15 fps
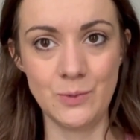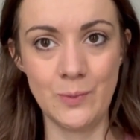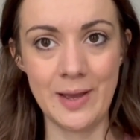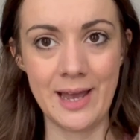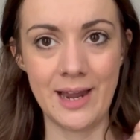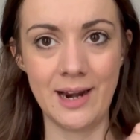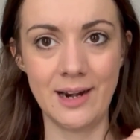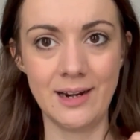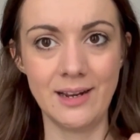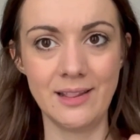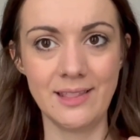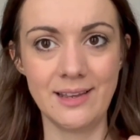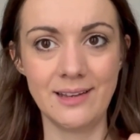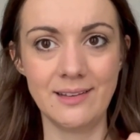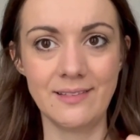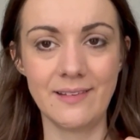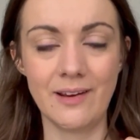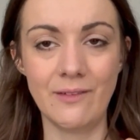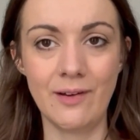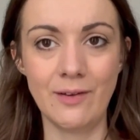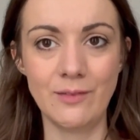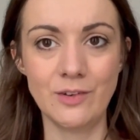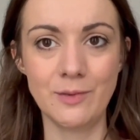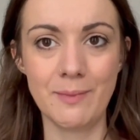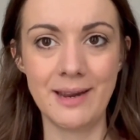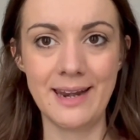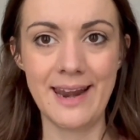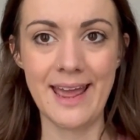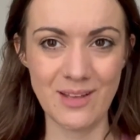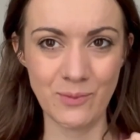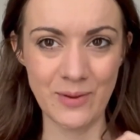wear things around my neck.